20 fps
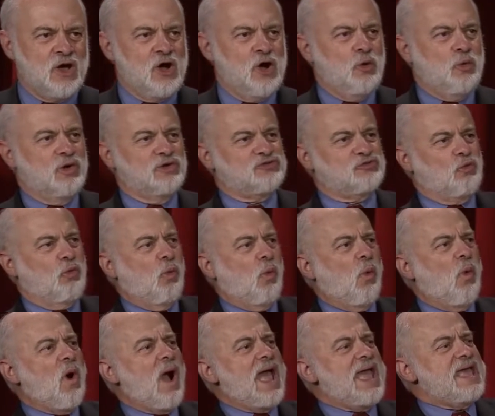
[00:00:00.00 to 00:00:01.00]
who was
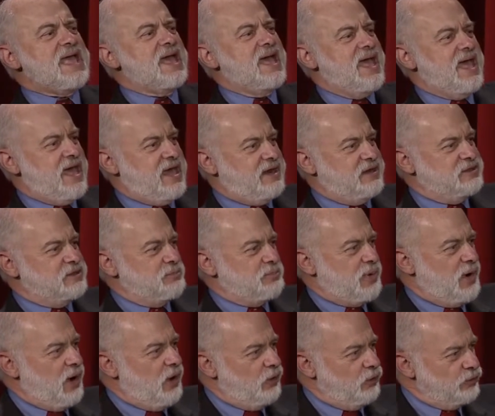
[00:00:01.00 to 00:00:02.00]
way ahead in the
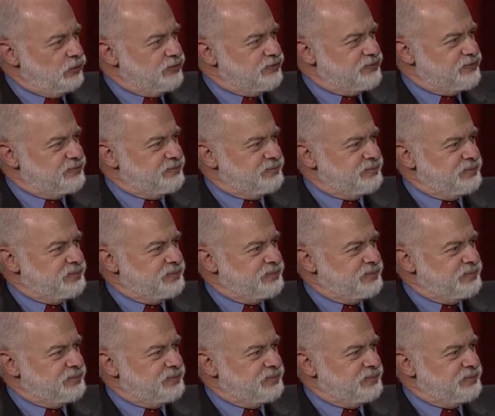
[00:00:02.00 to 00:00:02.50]
polls